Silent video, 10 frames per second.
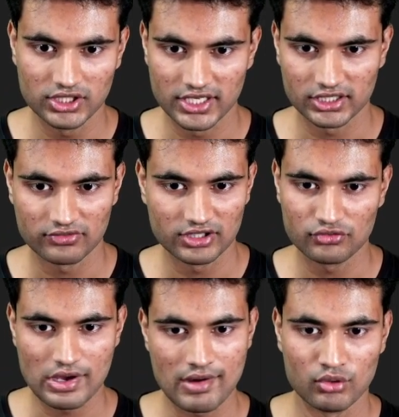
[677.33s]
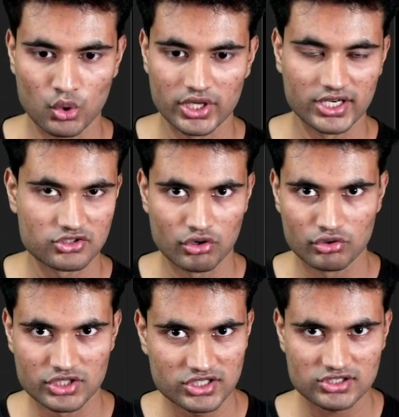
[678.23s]
Like even if you have loading, it's going to
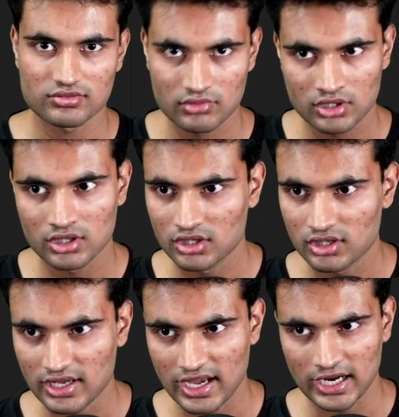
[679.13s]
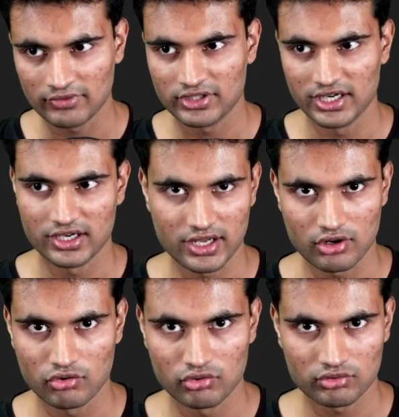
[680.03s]
just have the entire
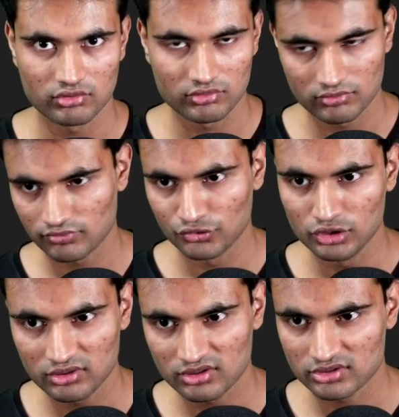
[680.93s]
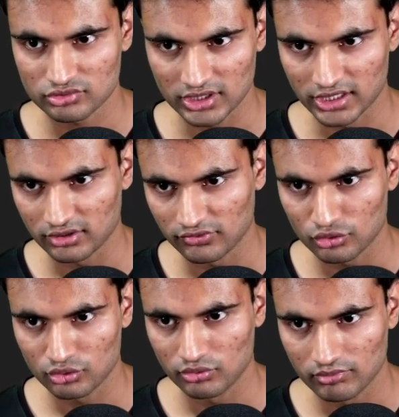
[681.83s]
route full. So like if
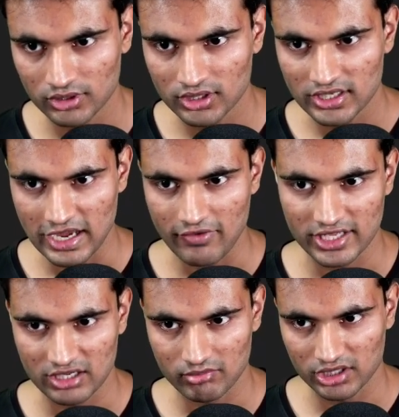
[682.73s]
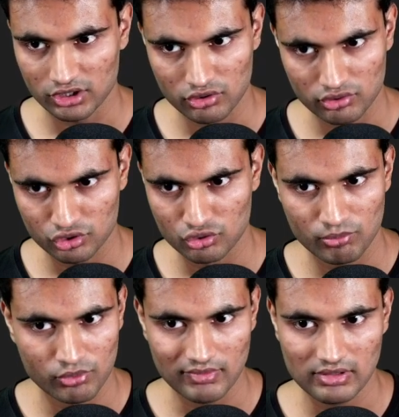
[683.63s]
you have a dynamic route, you
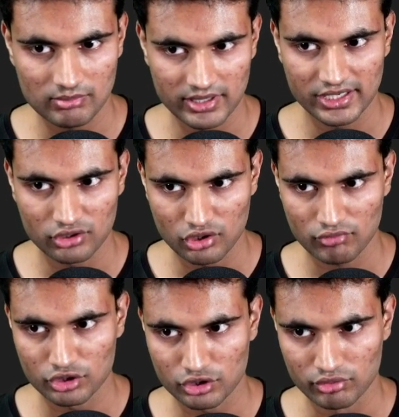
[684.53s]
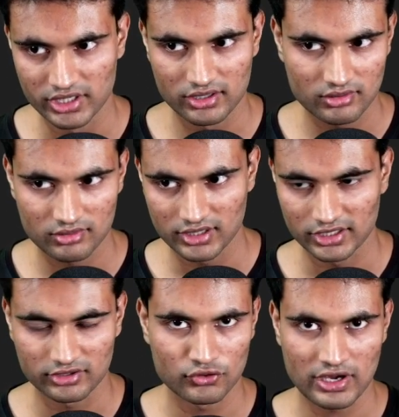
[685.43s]
probably might not want to do it. Like
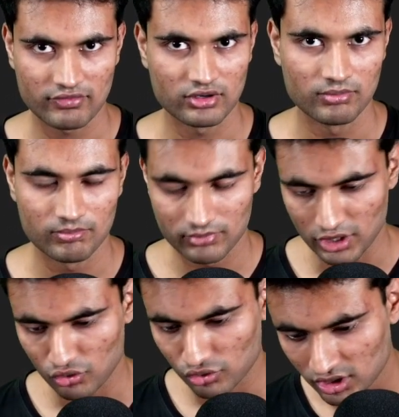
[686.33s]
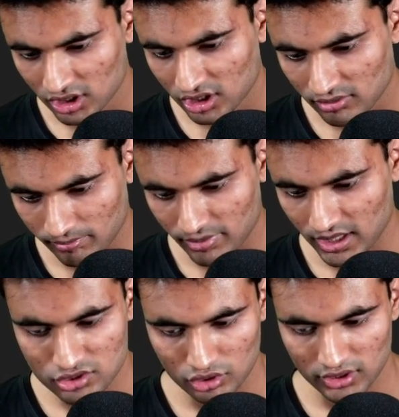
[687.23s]
if you have a route
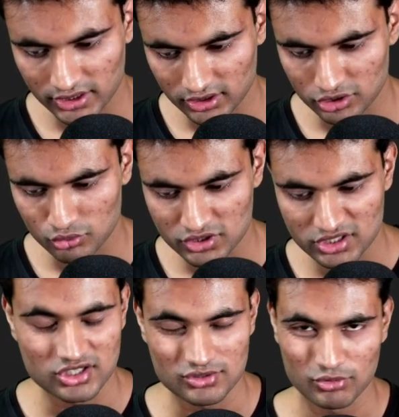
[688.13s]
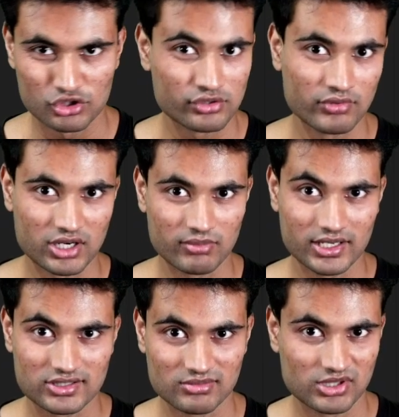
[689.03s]
based on like the user's response, you want to
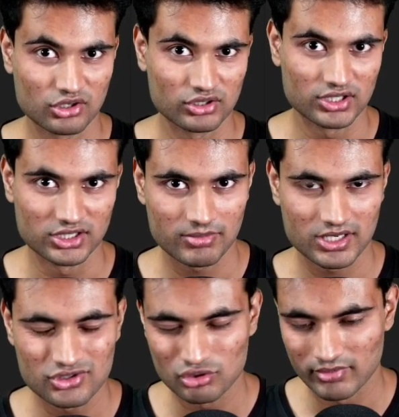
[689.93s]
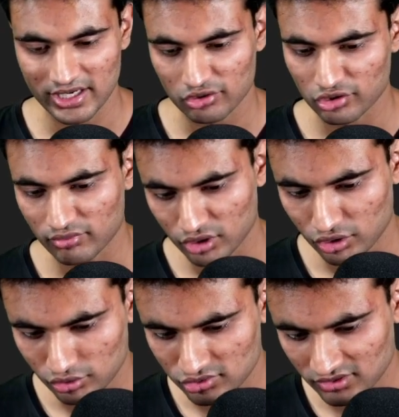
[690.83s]
make something on the other page, you might not want to
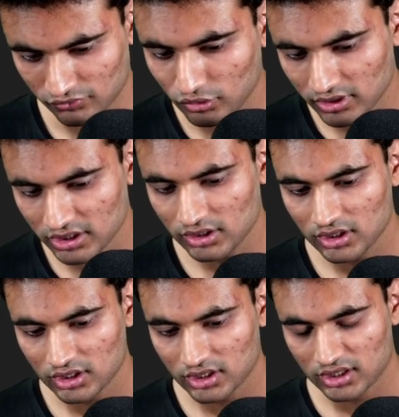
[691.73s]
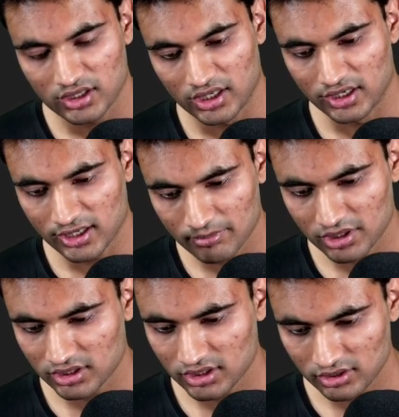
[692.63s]
use the full one. And
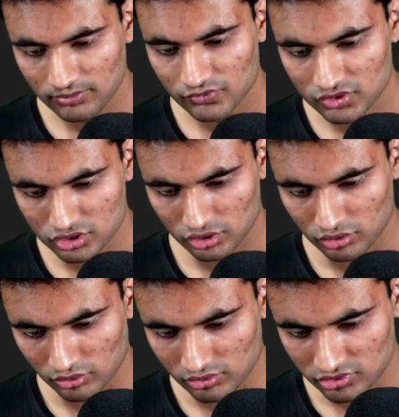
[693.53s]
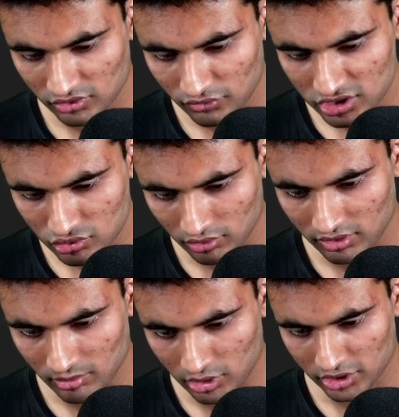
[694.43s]
temporary, so if you just hover
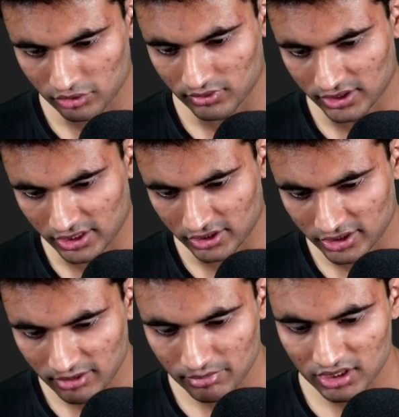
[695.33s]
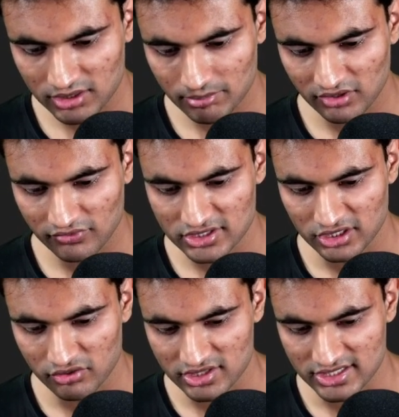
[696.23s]
about it, you will get it. Temporary prefetch
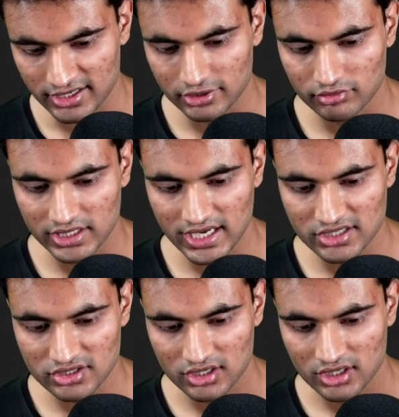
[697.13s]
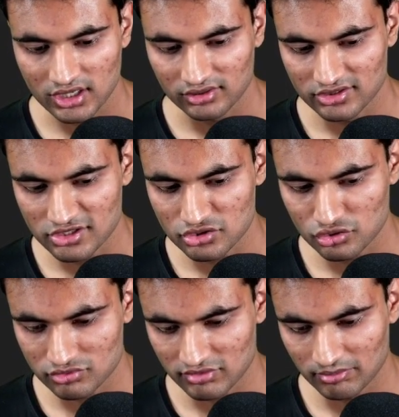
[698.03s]
entries added to the cache. This is
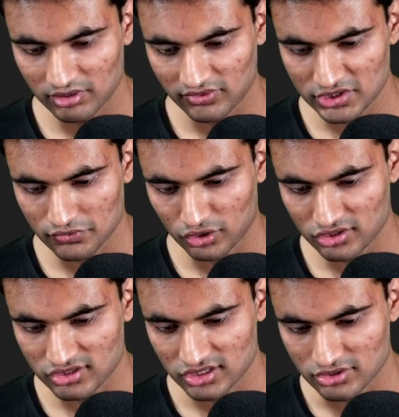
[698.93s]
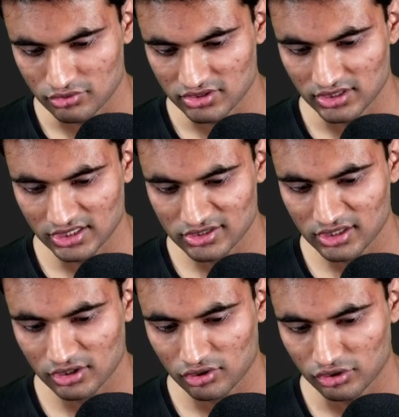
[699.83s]
used when prefetch false is used in next
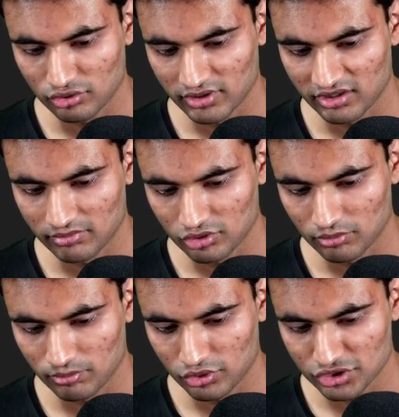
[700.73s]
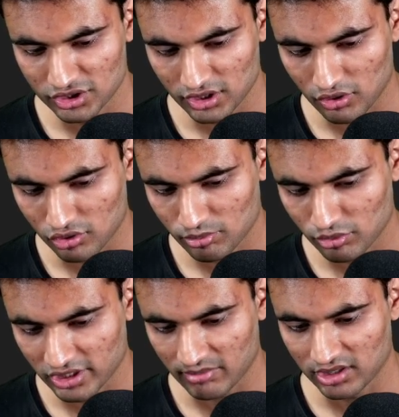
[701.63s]
link, or you when you push a route
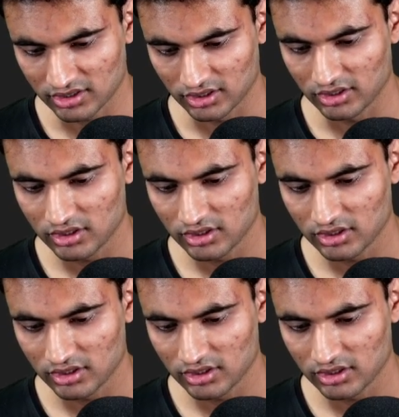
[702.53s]
programmatically.